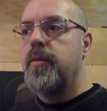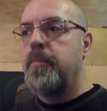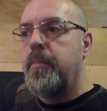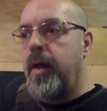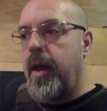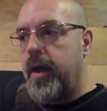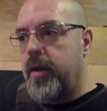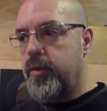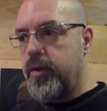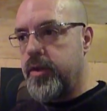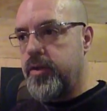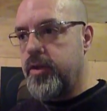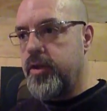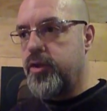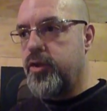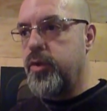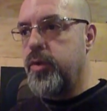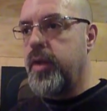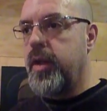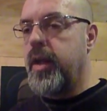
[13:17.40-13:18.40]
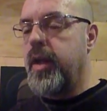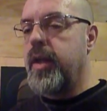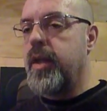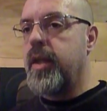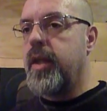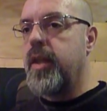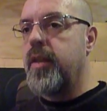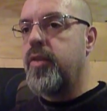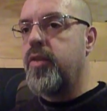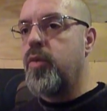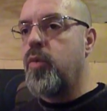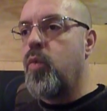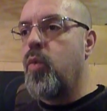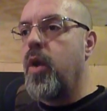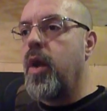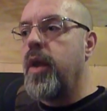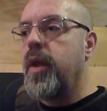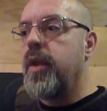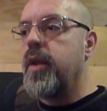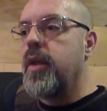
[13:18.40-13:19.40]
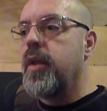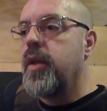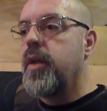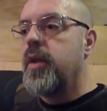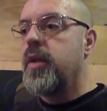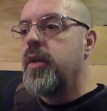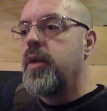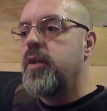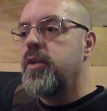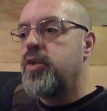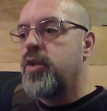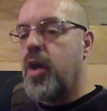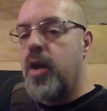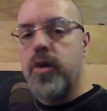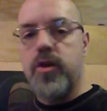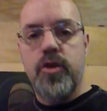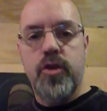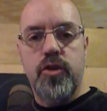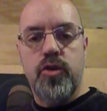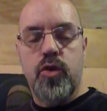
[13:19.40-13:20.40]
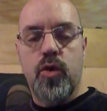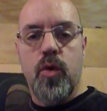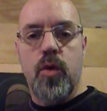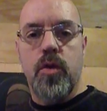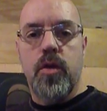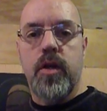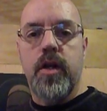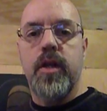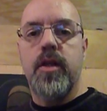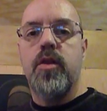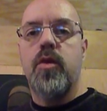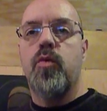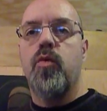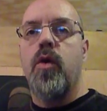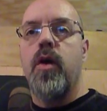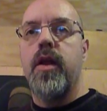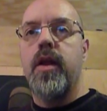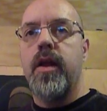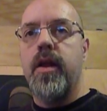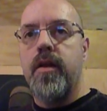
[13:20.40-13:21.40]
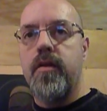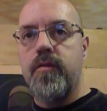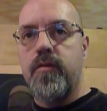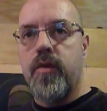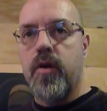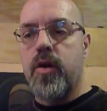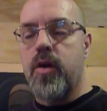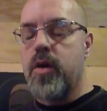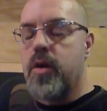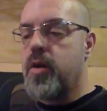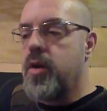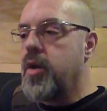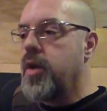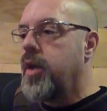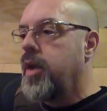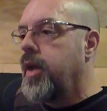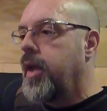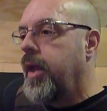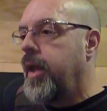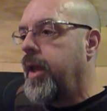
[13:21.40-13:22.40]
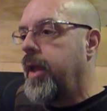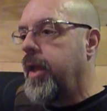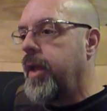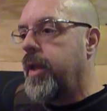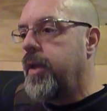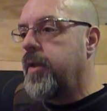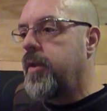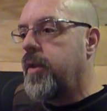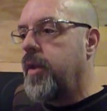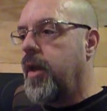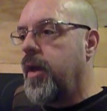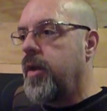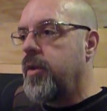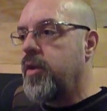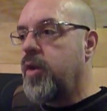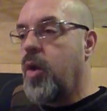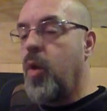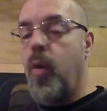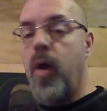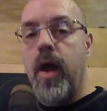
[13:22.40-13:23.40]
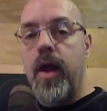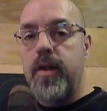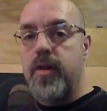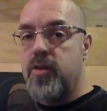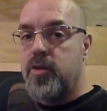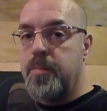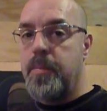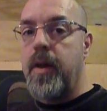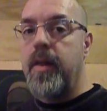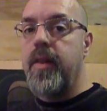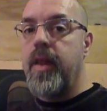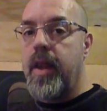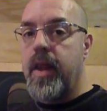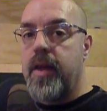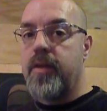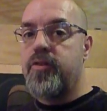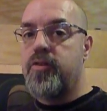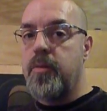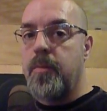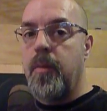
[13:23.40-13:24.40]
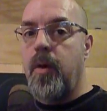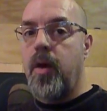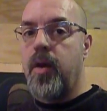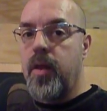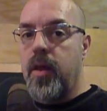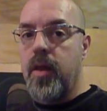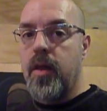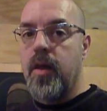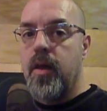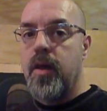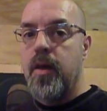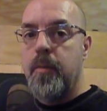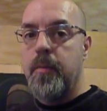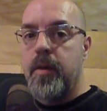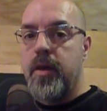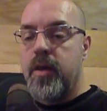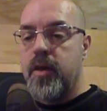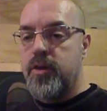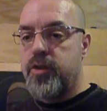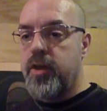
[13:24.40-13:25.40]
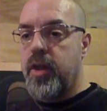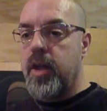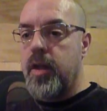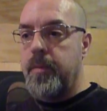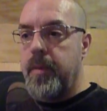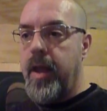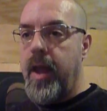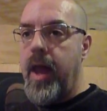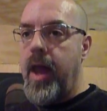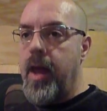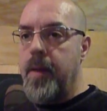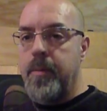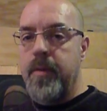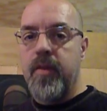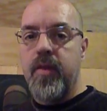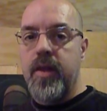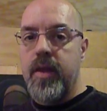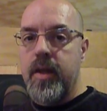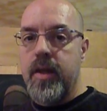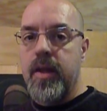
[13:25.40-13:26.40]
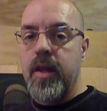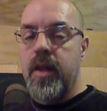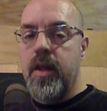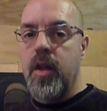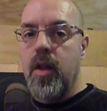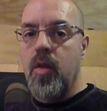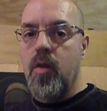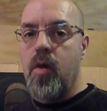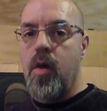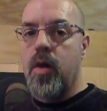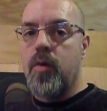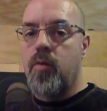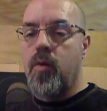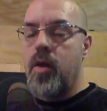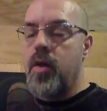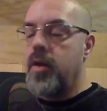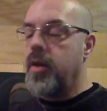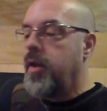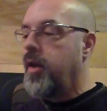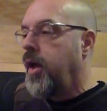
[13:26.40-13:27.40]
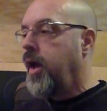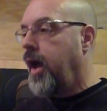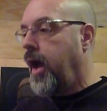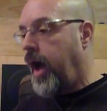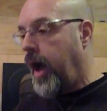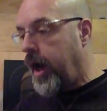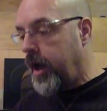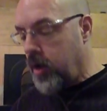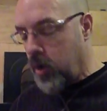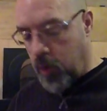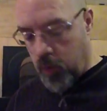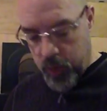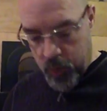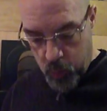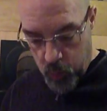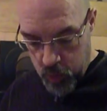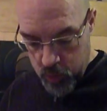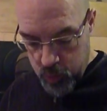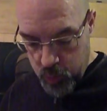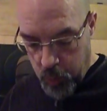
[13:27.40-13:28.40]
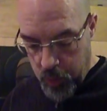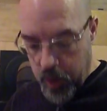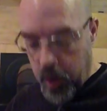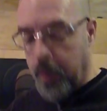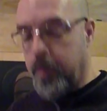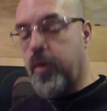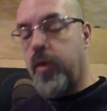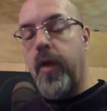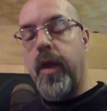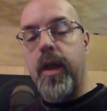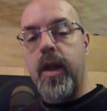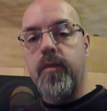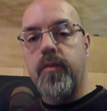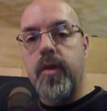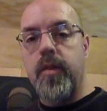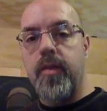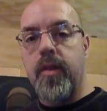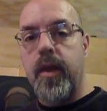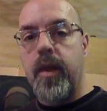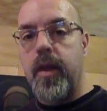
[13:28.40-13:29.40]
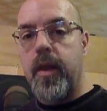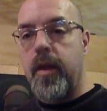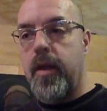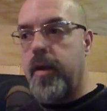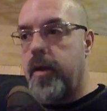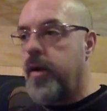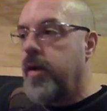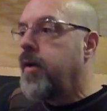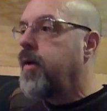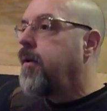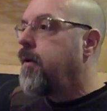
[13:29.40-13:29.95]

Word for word: batteries that you need, get the right charge controller, get the right inverter, and uh, go ahead and spend that extra money because you're going to be happy that you did in the long run. I know that once we upgrade everything here,